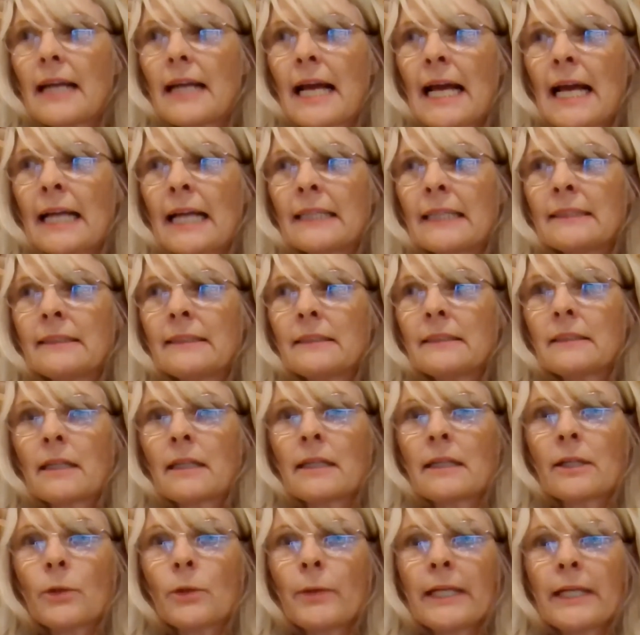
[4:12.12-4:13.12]
And
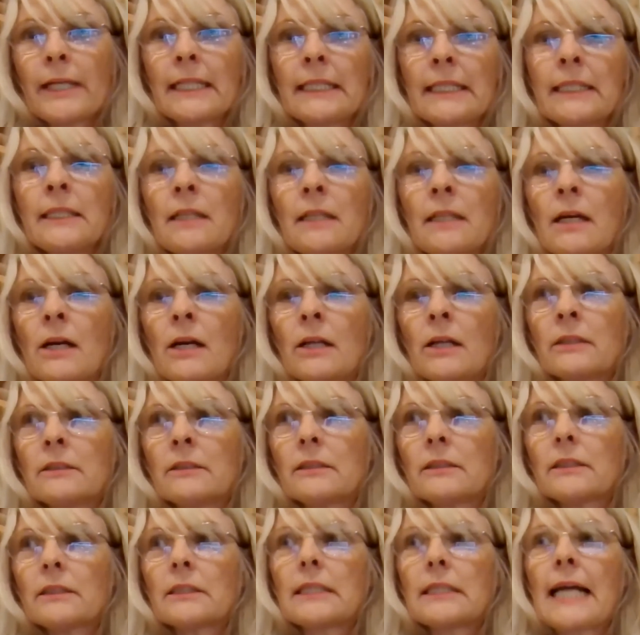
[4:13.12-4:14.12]
I quickly learned
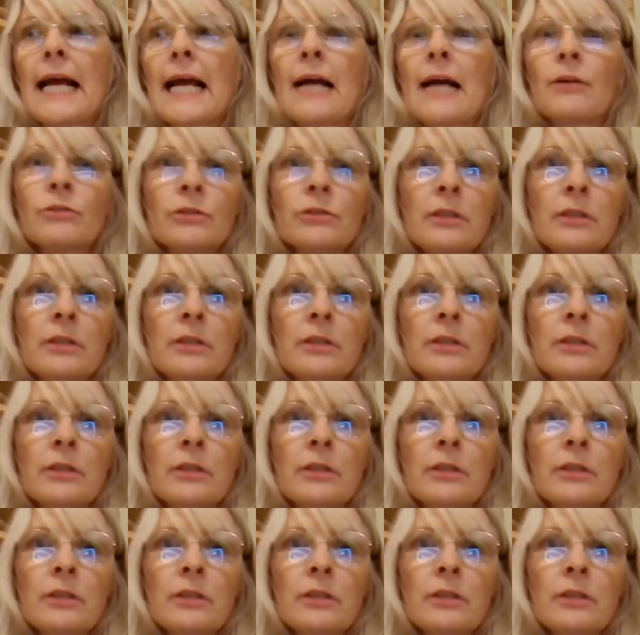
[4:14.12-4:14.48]
how